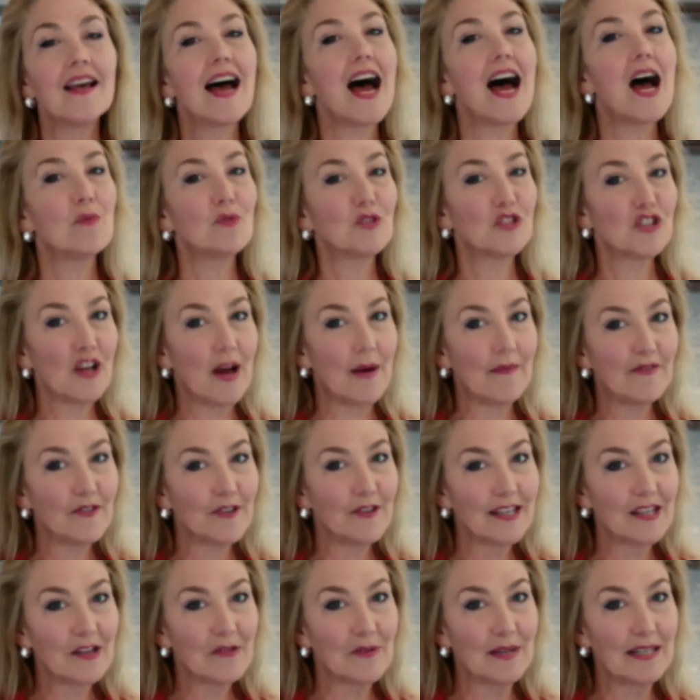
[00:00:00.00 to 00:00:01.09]
I will shop for
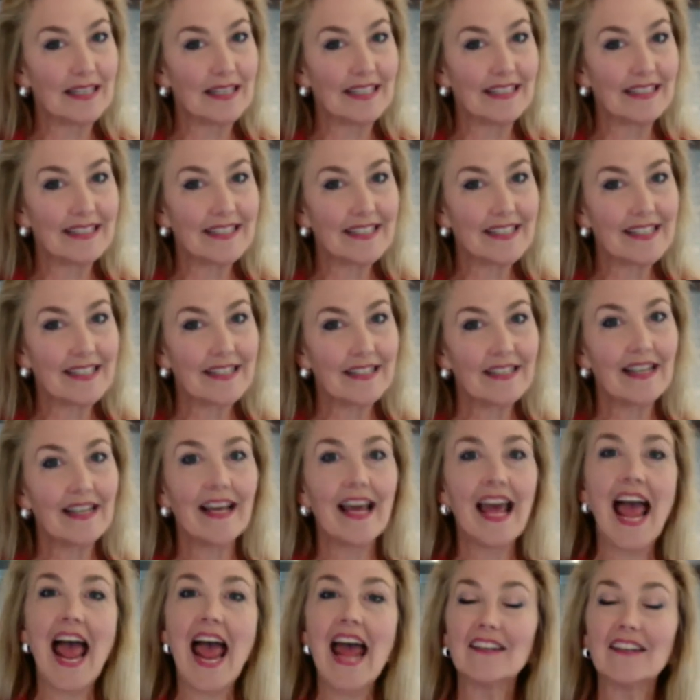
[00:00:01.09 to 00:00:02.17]
ingredients,
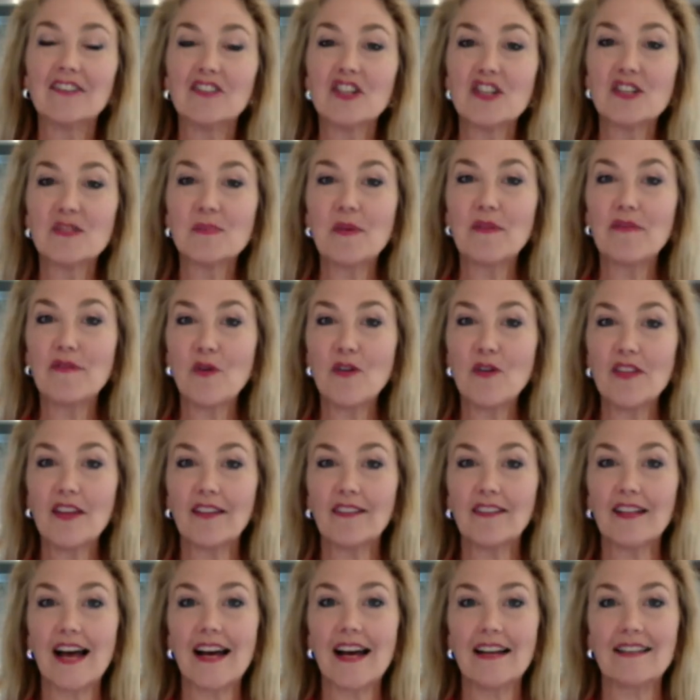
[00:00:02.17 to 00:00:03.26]
and just before the
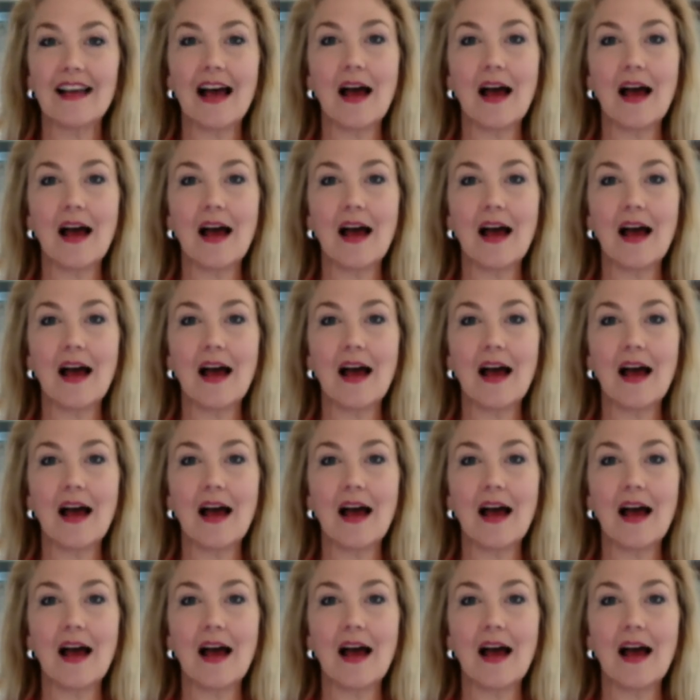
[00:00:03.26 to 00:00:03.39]
class,